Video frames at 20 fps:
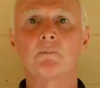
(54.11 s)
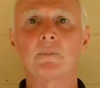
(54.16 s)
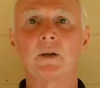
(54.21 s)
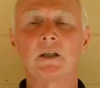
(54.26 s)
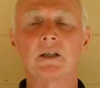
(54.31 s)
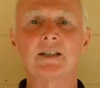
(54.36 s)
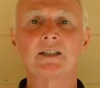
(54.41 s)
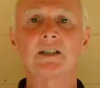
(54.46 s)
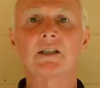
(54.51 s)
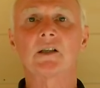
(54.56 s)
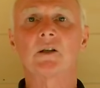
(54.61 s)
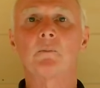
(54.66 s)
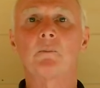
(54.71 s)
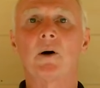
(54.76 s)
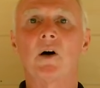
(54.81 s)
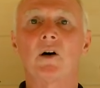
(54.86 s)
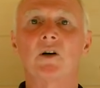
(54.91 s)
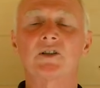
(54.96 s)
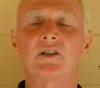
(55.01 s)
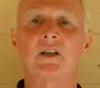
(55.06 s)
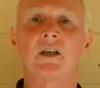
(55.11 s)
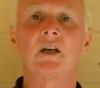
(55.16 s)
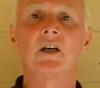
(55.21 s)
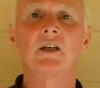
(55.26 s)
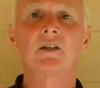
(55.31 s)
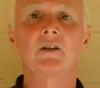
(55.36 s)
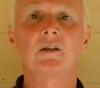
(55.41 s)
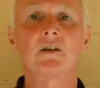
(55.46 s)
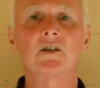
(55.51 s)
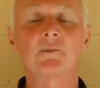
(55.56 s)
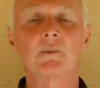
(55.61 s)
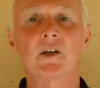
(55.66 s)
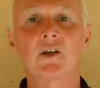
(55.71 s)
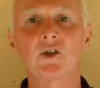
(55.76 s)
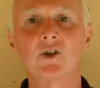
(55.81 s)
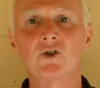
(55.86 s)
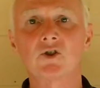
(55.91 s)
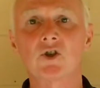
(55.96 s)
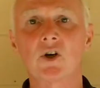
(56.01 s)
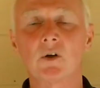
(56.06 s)
political party that has
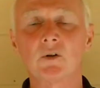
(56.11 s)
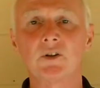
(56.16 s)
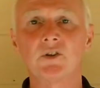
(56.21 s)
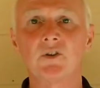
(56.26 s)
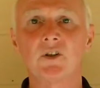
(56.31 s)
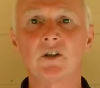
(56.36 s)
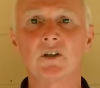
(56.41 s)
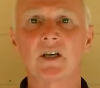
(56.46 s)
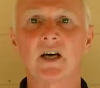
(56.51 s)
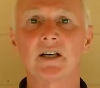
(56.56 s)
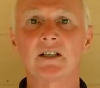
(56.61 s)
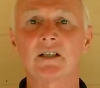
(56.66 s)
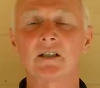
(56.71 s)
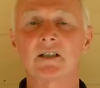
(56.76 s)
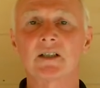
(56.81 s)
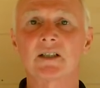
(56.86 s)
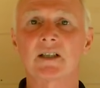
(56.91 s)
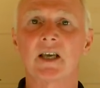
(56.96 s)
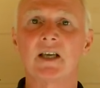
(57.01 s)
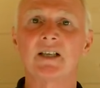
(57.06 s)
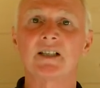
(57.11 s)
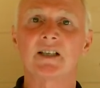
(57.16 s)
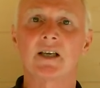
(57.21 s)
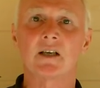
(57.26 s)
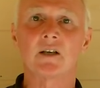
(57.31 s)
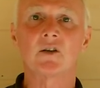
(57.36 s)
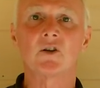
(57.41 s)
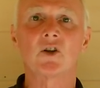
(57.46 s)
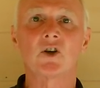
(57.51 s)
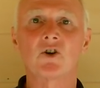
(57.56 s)
been controlling the United States in